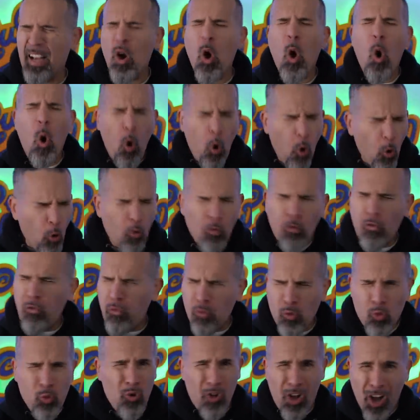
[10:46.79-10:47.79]
whole
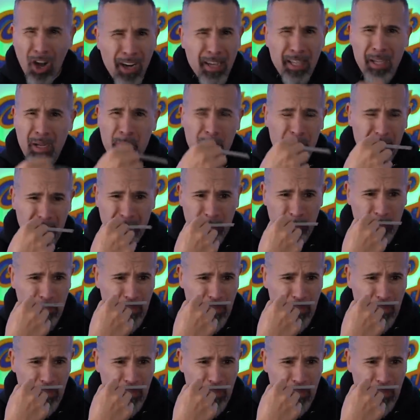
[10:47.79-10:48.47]
food honey up in this